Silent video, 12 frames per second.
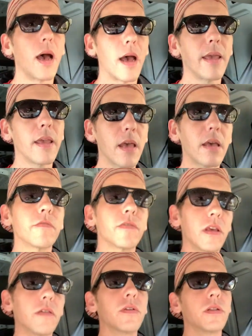I have
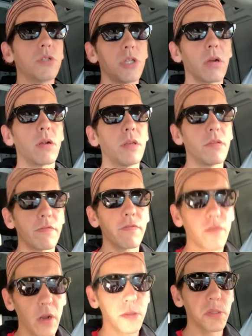given Jerry the
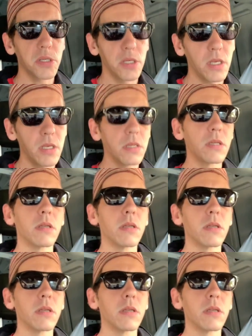front seat